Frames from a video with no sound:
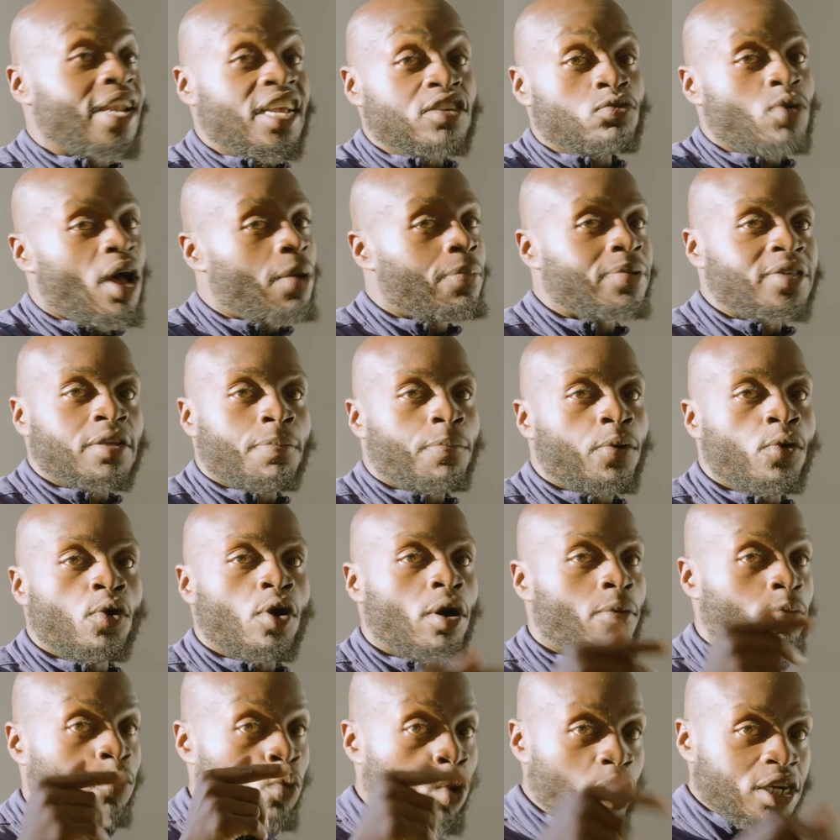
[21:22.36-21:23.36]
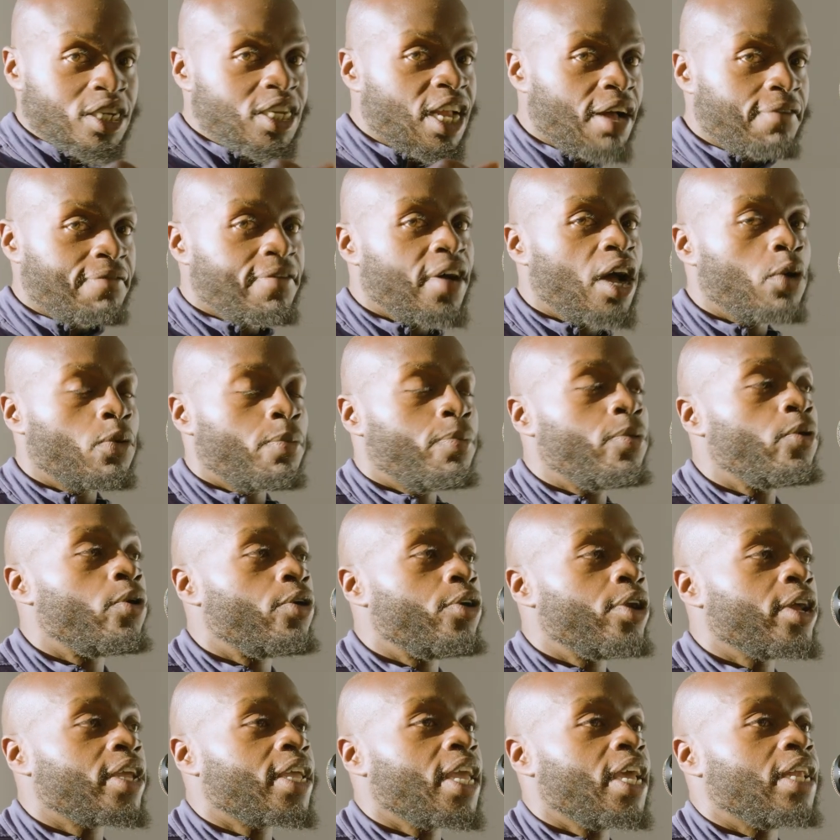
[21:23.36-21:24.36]
And that's what happened to Porter. Watch that fight with
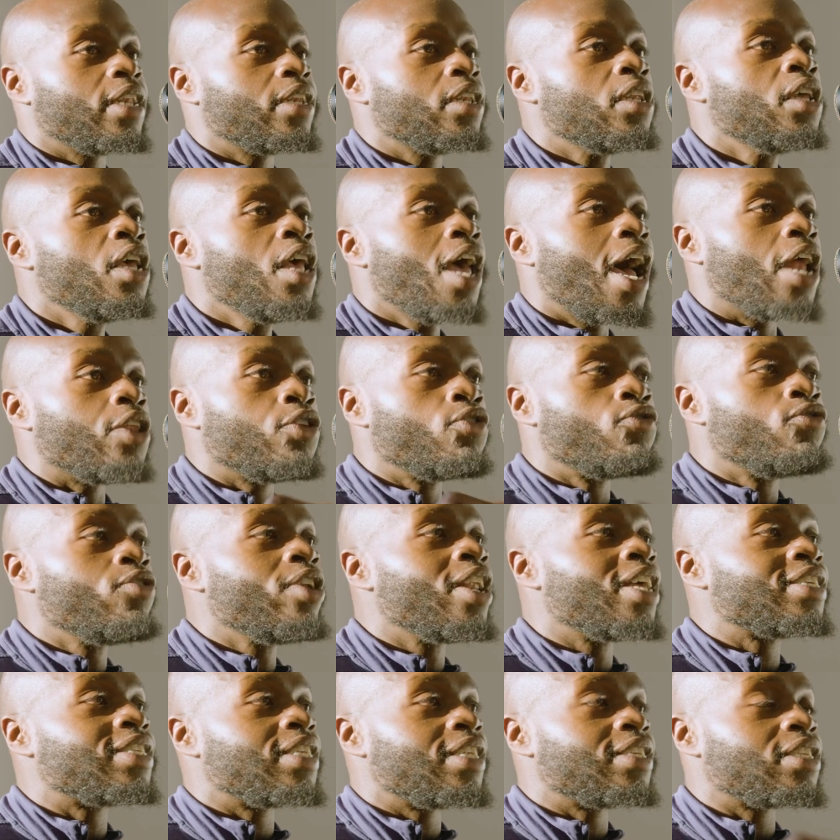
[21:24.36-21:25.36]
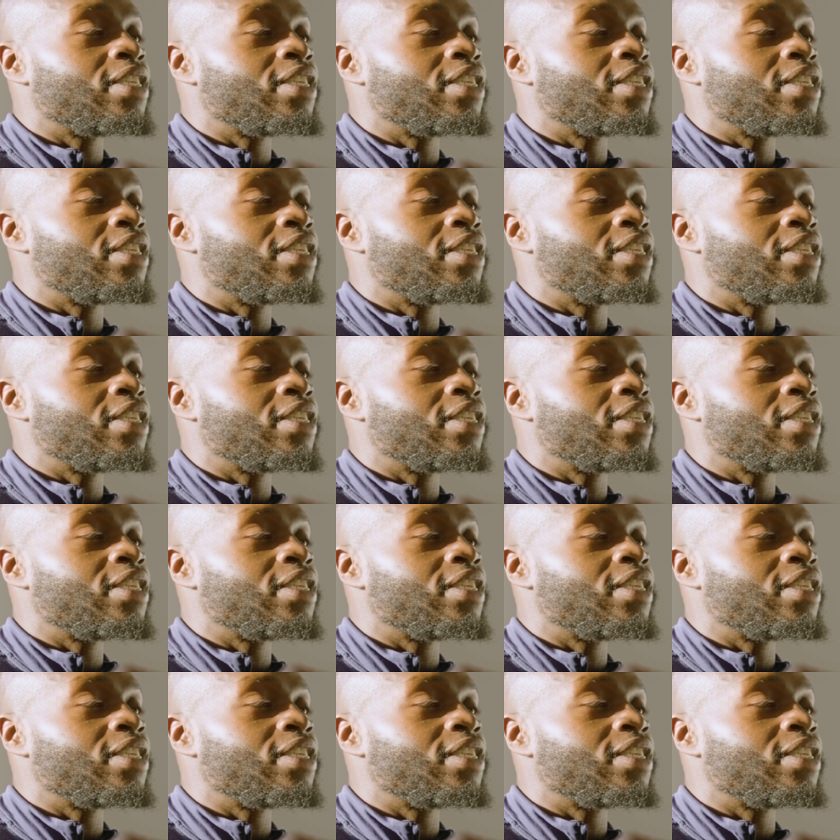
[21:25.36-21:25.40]
Porter again, and you realize